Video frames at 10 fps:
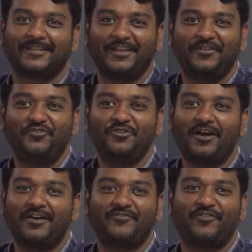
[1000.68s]
If you
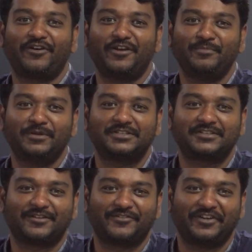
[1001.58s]
are Foreign
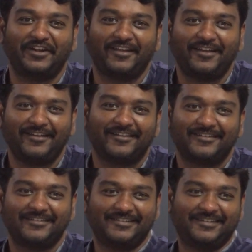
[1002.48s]
Minister of India,
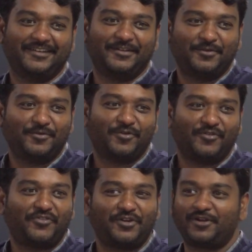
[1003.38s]
you go
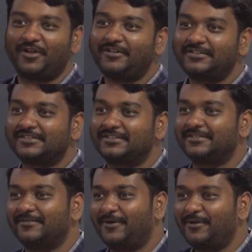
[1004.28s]
for talks,
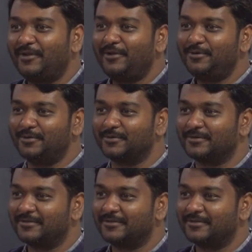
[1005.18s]
what will you do?